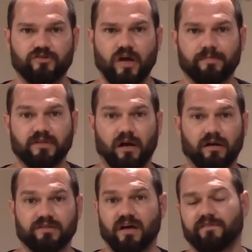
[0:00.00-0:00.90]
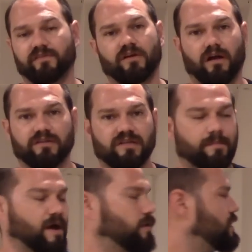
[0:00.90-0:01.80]
drops cars off, and cars
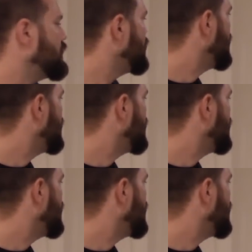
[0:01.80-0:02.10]
come out.